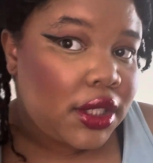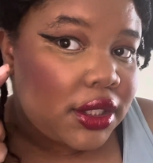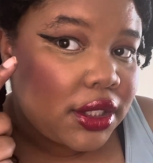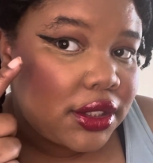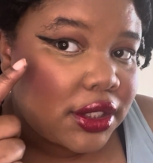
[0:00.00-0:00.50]

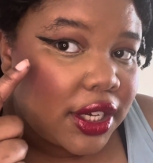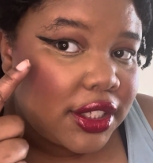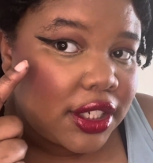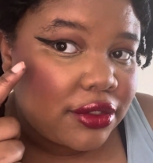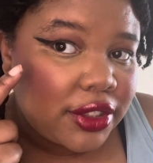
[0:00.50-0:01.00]
This
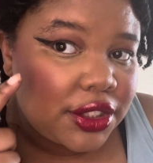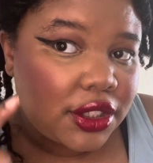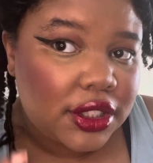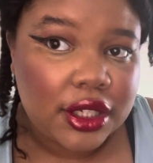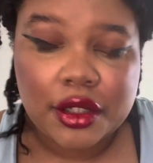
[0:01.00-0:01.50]
side definitely
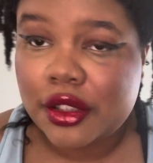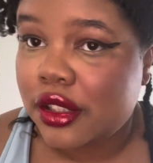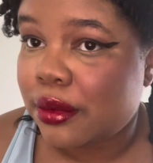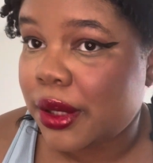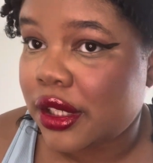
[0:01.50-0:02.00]
turned out a
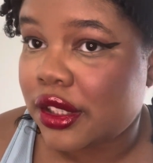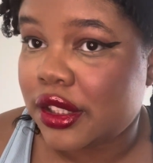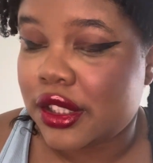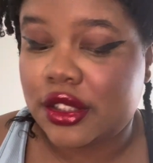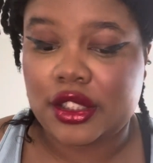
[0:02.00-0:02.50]
little better
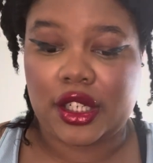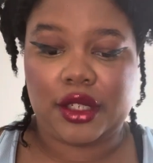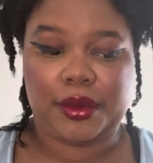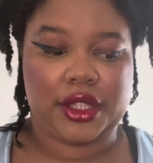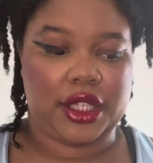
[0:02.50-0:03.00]
than this
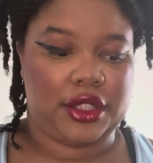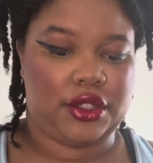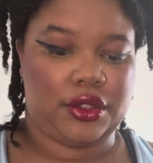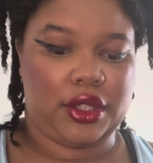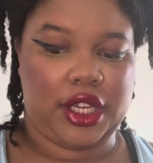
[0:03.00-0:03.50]
side, but that's
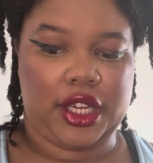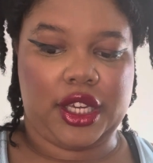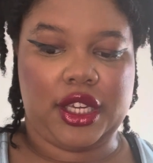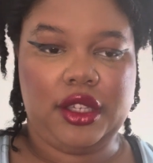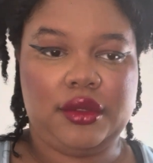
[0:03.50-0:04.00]

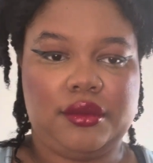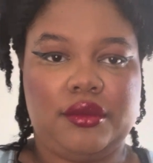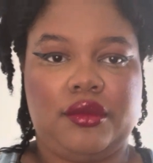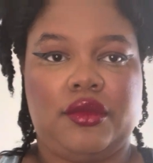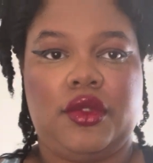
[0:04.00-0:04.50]
okay.
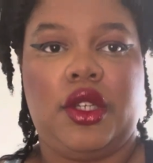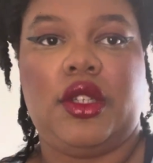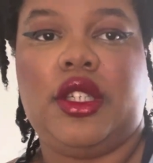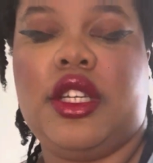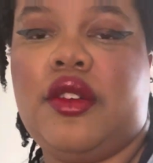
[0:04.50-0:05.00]

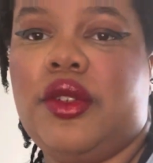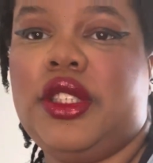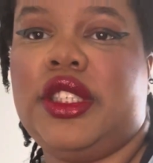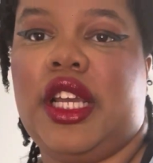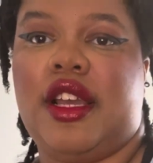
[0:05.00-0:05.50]
Now we'll
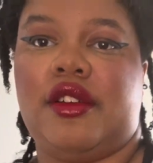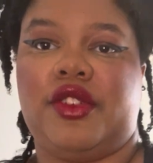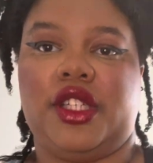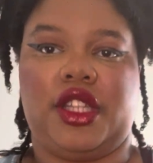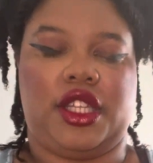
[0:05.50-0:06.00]
set
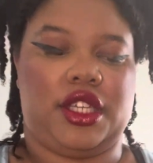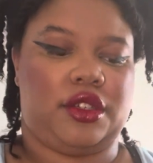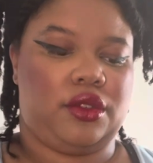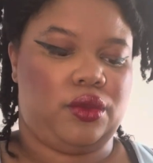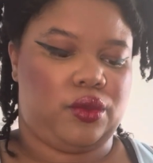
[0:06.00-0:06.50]

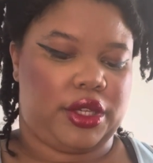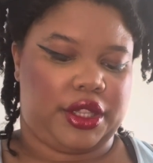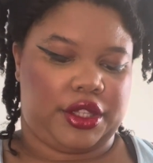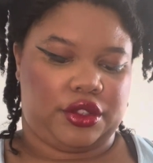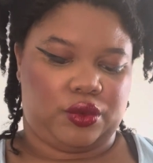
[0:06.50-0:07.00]
everything
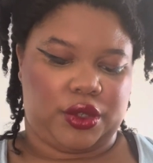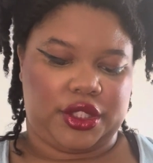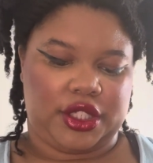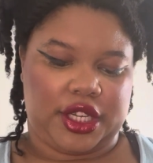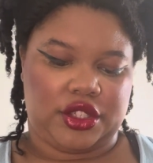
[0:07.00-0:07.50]
with this
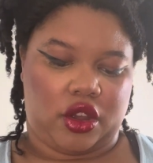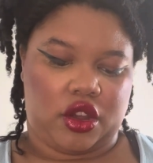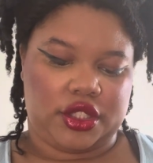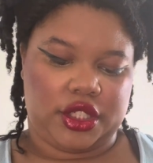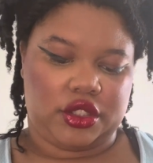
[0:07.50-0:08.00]
One Size
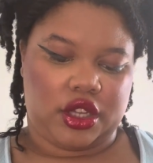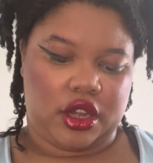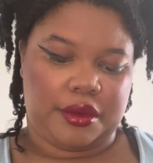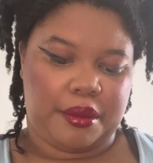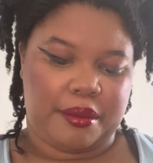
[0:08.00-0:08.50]
Until
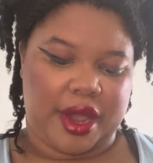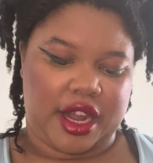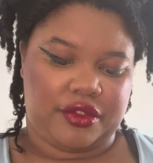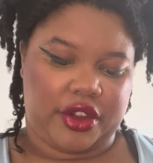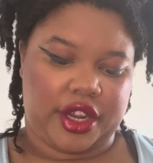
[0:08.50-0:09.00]
Dawn
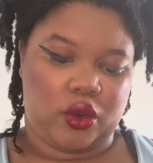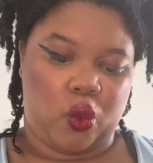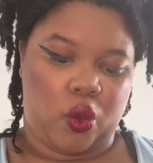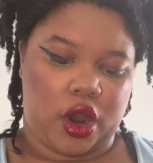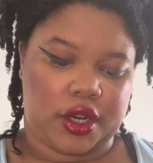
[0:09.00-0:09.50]
mattifying
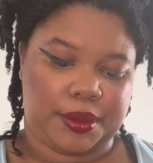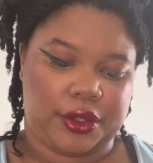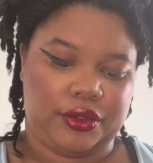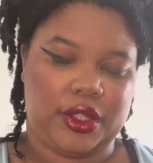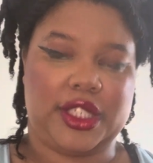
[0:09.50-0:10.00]

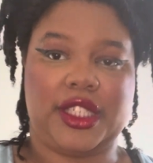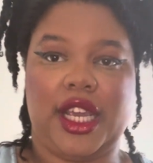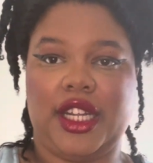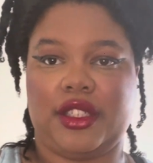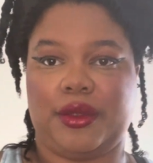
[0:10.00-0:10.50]
waterproof
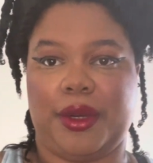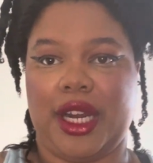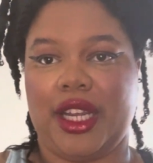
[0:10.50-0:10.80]
setting spray.